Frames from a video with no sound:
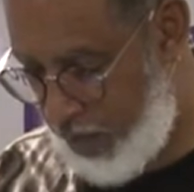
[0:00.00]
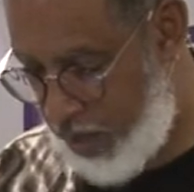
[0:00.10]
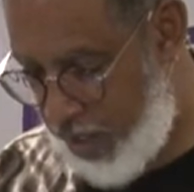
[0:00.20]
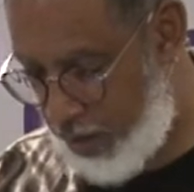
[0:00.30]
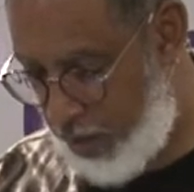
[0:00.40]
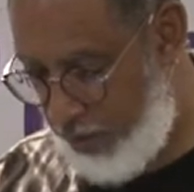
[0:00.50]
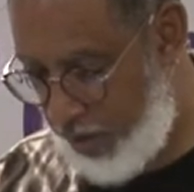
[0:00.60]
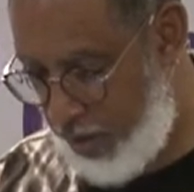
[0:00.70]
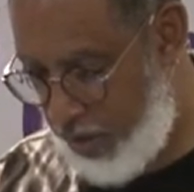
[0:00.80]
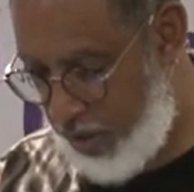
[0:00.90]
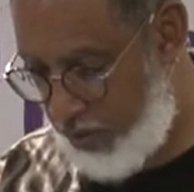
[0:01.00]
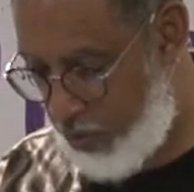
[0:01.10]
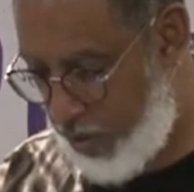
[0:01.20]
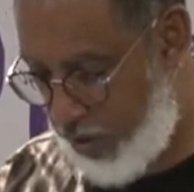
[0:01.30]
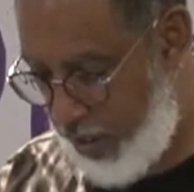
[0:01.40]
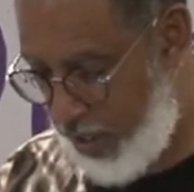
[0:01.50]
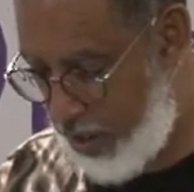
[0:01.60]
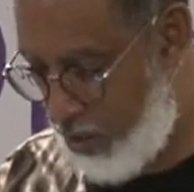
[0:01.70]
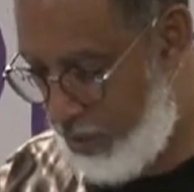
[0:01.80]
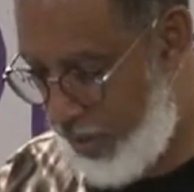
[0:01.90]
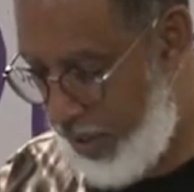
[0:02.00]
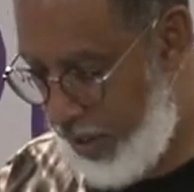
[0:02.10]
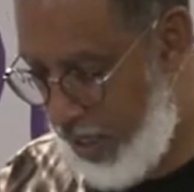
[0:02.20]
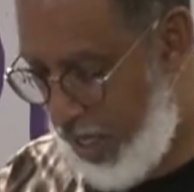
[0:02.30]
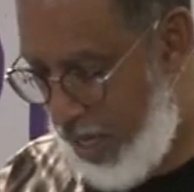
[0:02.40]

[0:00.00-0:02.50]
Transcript: 2 Corinthians 6:14, don't be